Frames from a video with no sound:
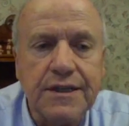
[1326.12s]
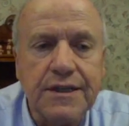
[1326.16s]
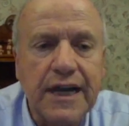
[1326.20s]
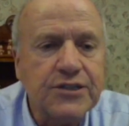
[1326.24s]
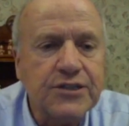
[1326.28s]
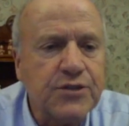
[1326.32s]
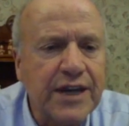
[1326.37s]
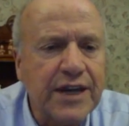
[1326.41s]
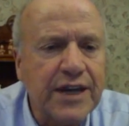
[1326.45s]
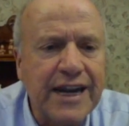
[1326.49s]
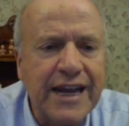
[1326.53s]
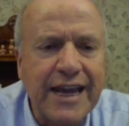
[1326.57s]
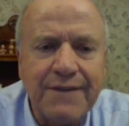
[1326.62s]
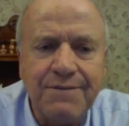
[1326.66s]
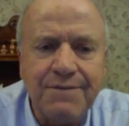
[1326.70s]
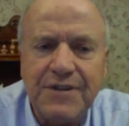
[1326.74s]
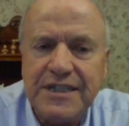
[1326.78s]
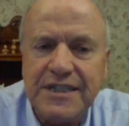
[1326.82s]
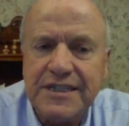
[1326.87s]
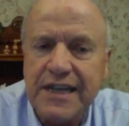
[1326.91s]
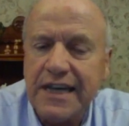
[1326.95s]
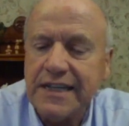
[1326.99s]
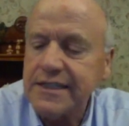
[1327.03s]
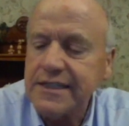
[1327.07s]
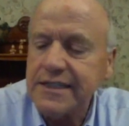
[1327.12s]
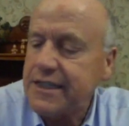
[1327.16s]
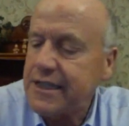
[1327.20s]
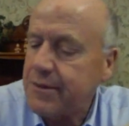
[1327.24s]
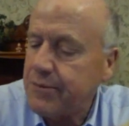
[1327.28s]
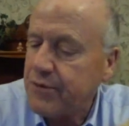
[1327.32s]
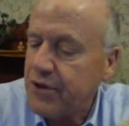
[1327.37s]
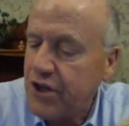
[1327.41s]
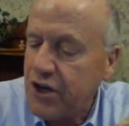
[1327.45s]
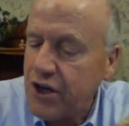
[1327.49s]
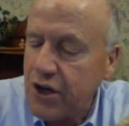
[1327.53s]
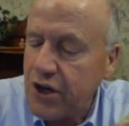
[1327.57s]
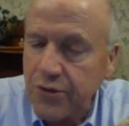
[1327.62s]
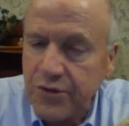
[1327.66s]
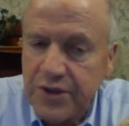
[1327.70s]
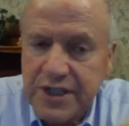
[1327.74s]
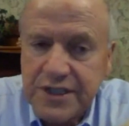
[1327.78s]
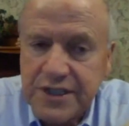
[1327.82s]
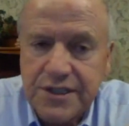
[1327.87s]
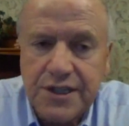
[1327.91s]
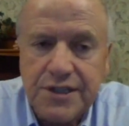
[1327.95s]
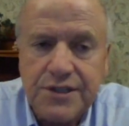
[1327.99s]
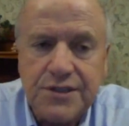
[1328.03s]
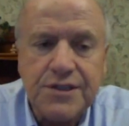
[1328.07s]
I try to emphasize to them. You know,
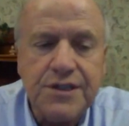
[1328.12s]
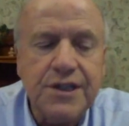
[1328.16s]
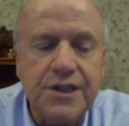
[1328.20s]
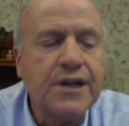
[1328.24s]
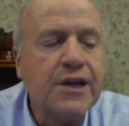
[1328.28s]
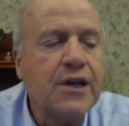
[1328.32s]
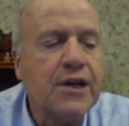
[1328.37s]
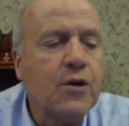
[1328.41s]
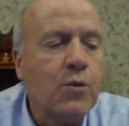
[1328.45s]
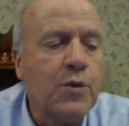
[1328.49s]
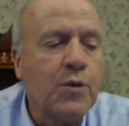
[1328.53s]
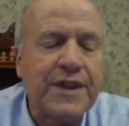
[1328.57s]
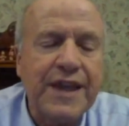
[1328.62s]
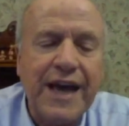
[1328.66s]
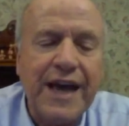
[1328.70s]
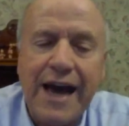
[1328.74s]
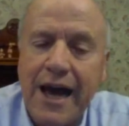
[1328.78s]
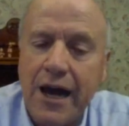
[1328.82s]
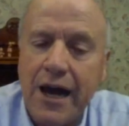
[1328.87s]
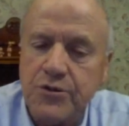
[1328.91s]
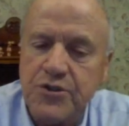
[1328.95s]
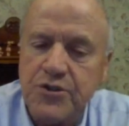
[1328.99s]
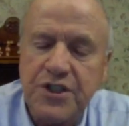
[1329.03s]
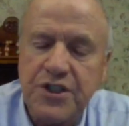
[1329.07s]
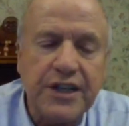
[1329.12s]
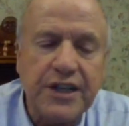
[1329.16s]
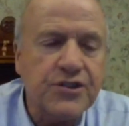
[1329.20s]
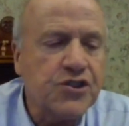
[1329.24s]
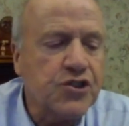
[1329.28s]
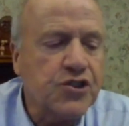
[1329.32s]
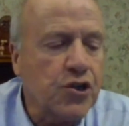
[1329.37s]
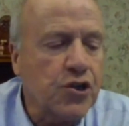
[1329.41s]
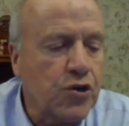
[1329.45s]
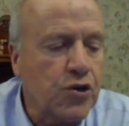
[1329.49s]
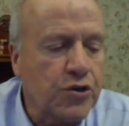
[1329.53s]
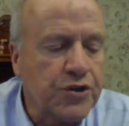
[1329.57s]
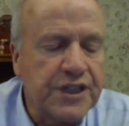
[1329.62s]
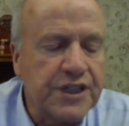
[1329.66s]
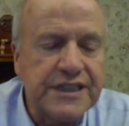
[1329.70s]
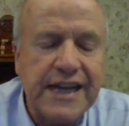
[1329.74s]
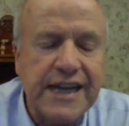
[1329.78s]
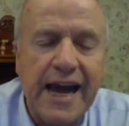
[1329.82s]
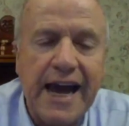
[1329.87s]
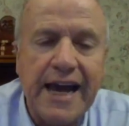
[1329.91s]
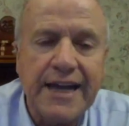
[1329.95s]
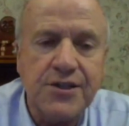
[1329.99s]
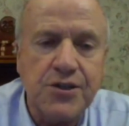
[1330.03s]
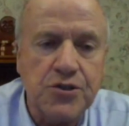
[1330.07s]
this is when the house gets sold, the
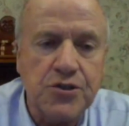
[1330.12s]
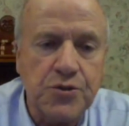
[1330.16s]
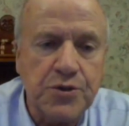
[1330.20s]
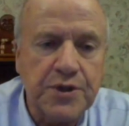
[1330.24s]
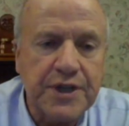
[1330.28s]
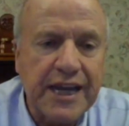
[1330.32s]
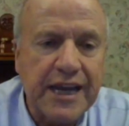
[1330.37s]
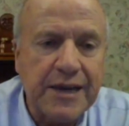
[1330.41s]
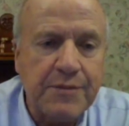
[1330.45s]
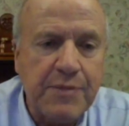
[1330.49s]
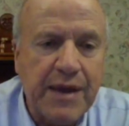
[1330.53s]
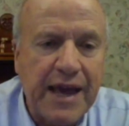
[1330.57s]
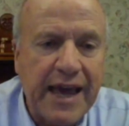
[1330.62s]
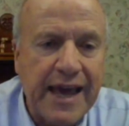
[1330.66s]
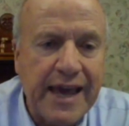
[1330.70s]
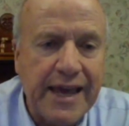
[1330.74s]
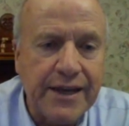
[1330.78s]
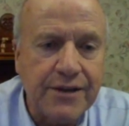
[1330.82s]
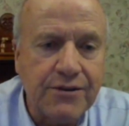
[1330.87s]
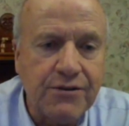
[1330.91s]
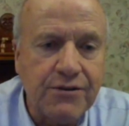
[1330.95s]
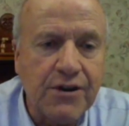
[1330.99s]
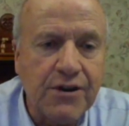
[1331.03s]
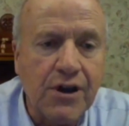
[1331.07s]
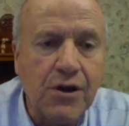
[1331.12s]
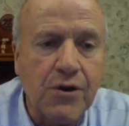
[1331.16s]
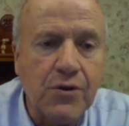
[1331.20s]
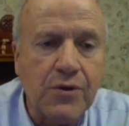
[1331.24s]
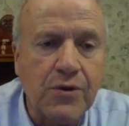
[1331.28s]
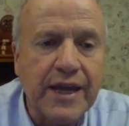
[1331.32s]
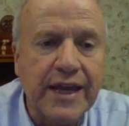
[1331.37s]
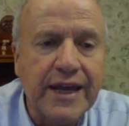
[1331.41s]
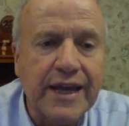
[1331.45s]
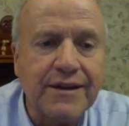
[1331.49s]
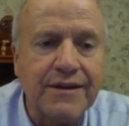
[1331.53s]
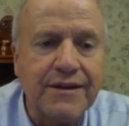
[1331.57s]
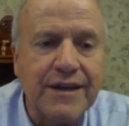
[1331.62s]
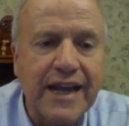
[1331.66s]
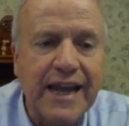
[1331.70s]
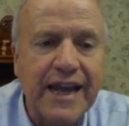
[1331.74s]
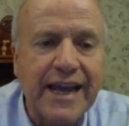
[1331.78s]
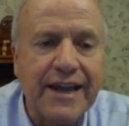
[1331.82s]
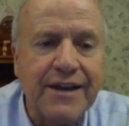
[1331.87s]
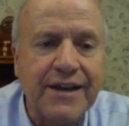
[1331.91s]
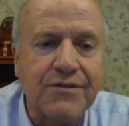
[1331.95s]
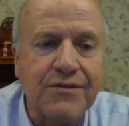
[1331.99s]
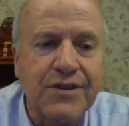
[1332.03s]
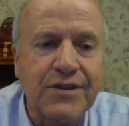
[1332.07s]
taxes will get paid. You know, and
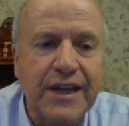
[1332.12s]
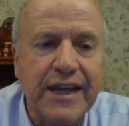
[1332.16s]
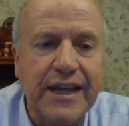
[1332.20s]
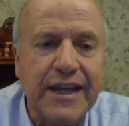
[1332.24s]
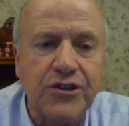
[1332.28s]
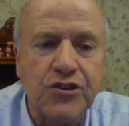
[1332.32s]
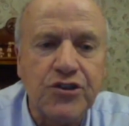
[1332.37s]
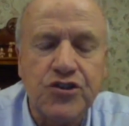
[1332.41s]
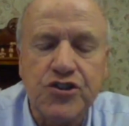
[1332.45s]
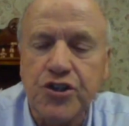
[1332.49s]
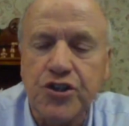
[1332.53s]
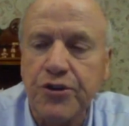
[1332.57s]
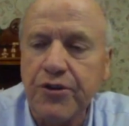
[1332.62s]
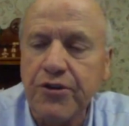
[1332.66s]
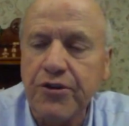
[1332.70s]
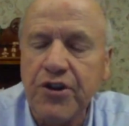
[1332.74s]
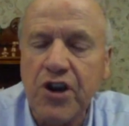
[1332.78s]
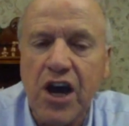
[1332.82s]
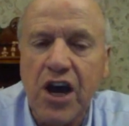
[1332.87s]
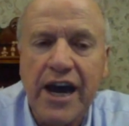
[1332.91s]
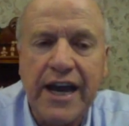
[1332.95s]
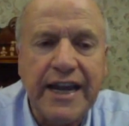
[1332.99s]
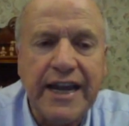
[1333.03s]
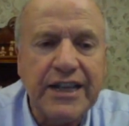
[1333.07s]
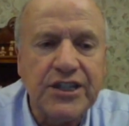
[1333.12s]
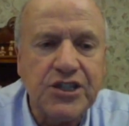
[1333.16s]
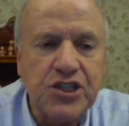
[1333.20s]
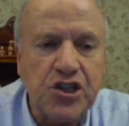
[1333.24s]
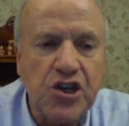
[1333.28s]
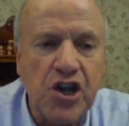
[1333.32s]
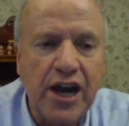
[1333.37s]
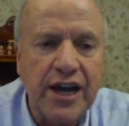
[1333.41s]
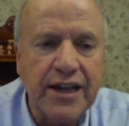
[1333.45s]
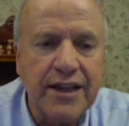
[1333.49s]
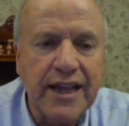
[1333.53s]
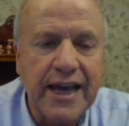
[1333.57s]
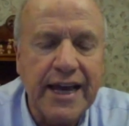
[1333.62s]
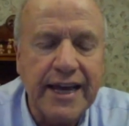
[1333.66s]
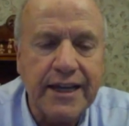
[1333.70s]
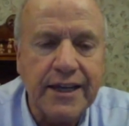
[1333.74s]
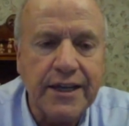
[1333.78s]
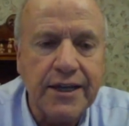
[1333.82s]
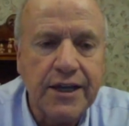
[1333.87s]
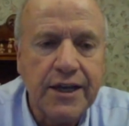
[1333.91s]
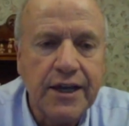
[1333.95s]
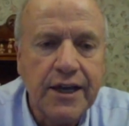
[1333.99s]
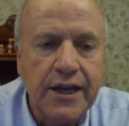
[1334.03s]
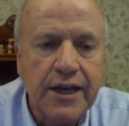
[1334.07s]
and and so you're not. It's not like
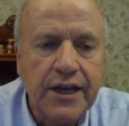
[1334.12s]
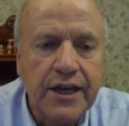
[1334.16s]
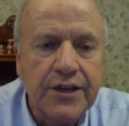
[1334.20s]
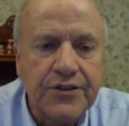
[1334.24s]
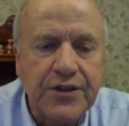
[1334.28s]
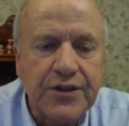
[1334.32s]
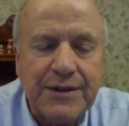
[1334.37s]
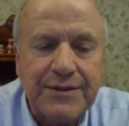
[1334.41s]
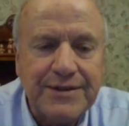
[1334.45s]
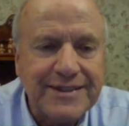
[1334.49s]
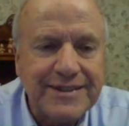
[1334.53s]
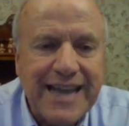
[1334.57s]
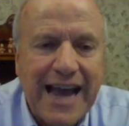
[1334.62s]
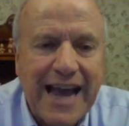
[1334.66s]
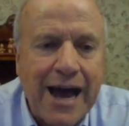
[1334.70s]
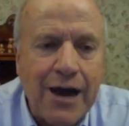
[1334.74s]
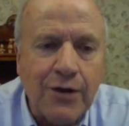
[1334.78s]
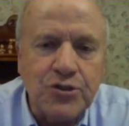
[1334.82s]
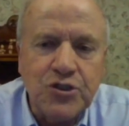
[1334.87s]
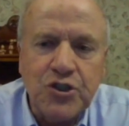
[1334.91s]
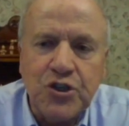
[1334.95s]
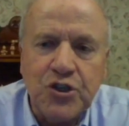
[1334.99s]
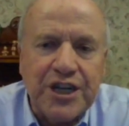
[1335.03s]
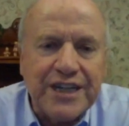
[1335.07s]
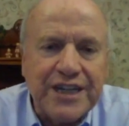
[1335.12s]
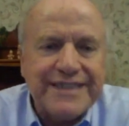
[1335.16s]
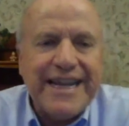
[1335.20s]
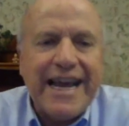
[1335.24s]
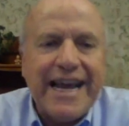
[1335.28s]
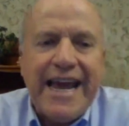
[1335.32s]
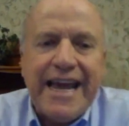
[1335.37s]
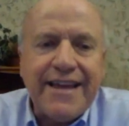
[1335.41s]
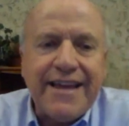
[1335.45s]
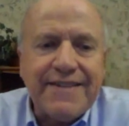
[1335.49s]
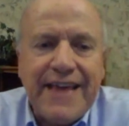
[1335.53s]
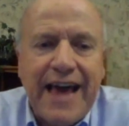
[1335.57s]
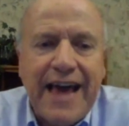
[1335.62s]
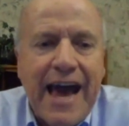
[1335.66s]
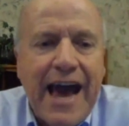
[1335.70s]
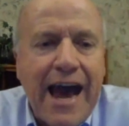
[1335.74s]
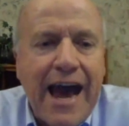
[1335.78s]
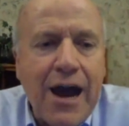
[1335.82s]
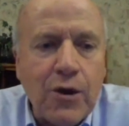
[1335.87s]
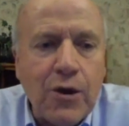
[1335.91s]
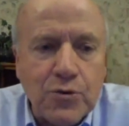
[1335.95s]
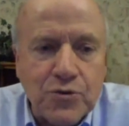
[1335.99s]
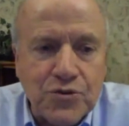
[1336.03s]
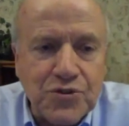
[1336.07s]
the town's going to take the
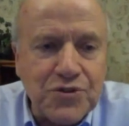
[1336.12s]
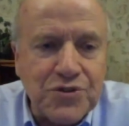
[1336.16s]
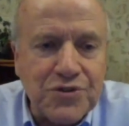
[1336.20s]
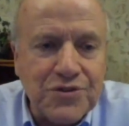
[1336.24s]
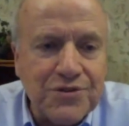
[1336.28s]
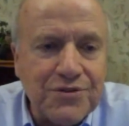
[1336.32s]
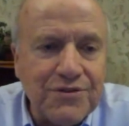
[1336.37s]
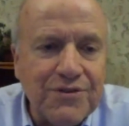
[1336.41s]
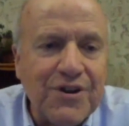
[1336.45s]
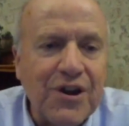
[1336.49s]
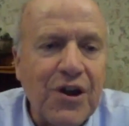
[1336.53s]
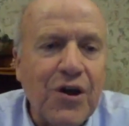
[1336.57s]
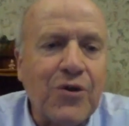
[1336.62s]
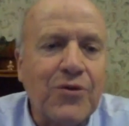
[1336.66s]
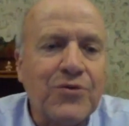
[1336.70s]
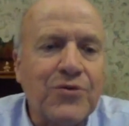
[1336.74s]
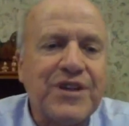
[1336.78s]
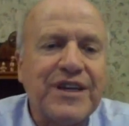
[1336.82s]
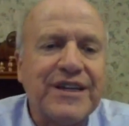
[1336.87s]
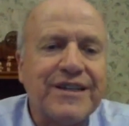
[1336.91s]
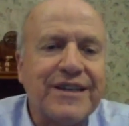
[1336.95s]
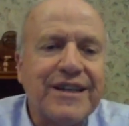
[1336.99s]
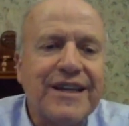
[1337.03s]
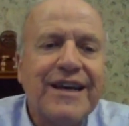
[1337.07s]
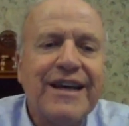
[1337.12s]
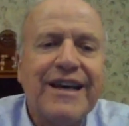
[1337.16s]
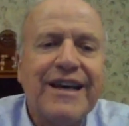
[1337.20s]
house. You know, the no.